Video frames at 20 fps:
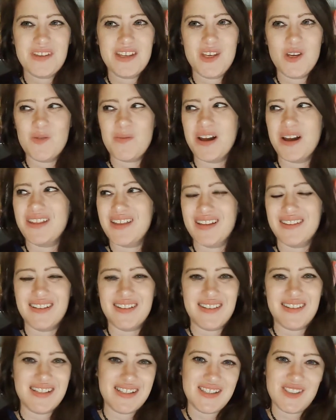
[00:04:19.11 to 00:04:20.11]
You might think
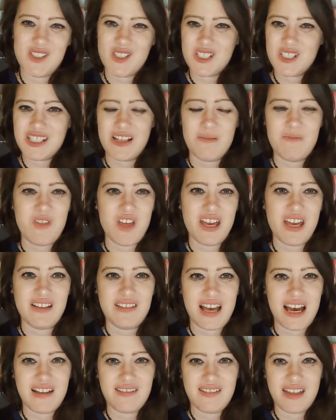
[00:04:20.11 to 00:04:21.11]
that this is just something
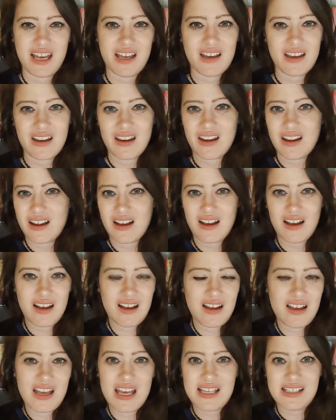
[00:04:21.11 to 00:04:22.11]
that like
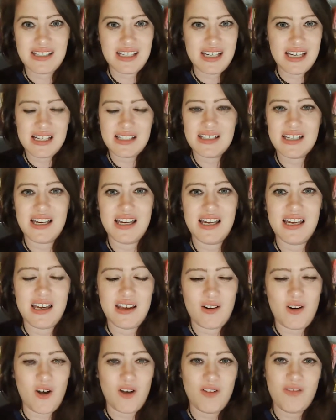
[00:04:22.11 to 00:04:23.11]
is easy
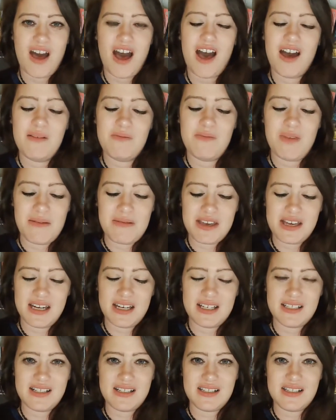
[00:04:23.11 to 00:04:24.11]
and all that. Maybe it
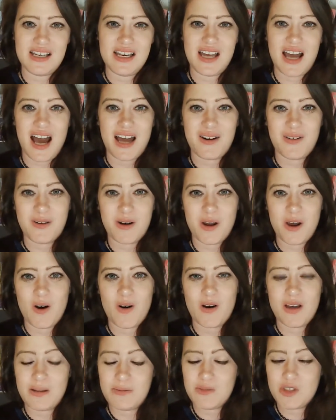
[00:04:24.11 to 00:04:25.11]
is easy. I don't
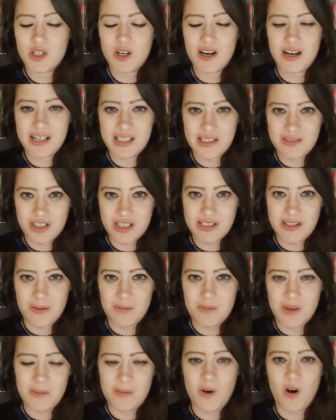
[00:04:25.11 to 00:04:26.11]
know. I'm sure it is for
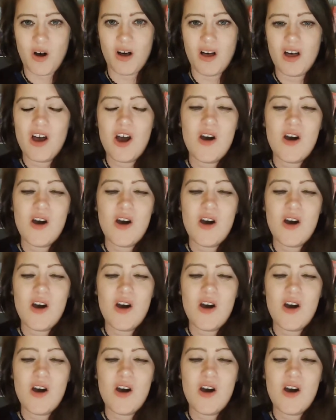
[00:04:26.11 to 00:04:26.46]
some people.